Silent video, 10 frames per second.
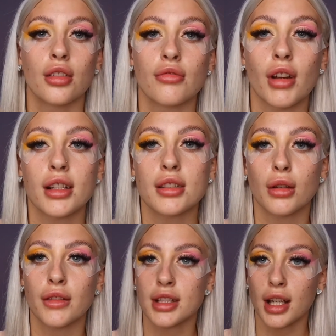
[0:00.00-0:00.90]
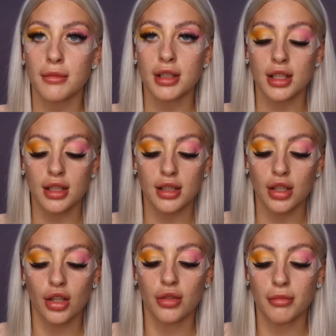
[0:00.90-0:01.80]
Right, so I've attempted
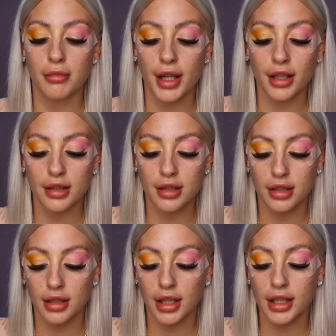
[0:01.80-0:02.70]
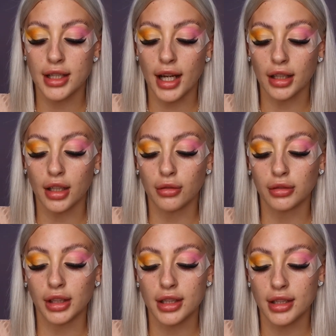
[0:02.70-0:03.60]
to mix the yellow
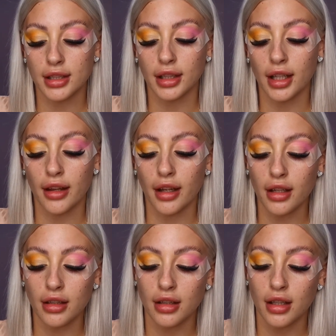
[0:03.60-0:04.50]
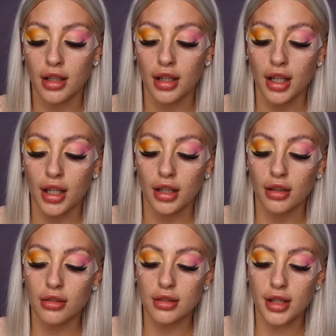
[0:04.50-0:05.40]
glitter together.
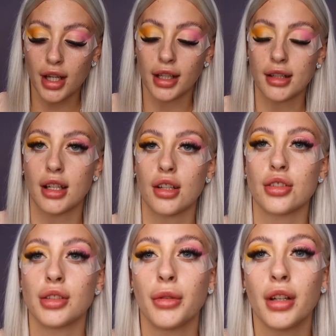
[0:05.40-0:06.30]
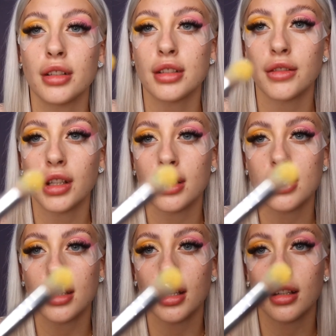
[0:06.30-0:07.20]
Looks like it's actually worked, if you can
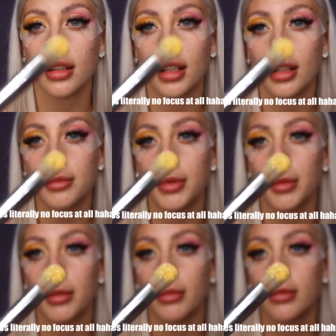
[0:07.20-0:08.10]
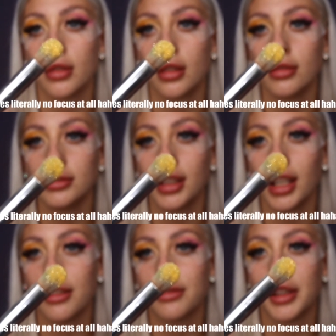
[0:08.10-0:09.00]
see it on here. Probably, oh, look at
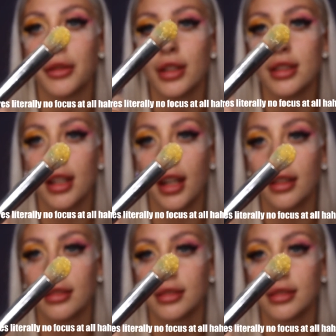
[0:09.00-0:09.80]
it focusing.